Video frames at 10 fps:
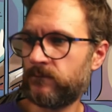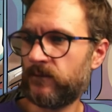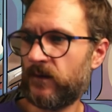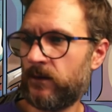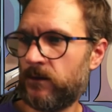
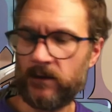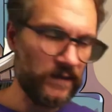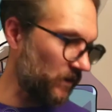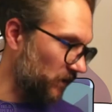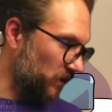Oh,
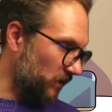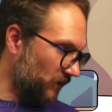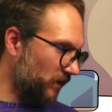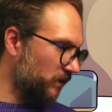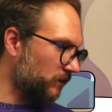let's see, I
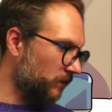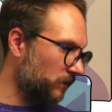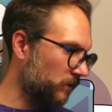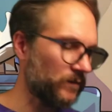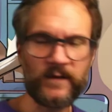got
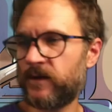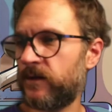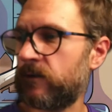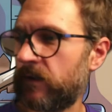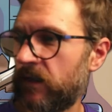Caruso
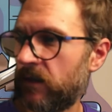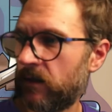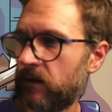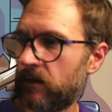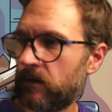in the way
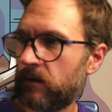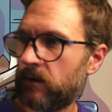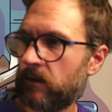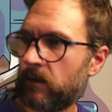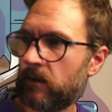here.
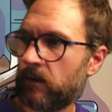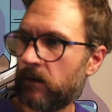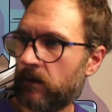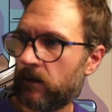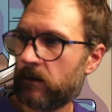
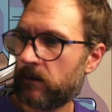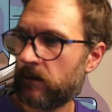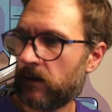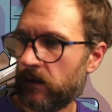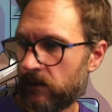Okay.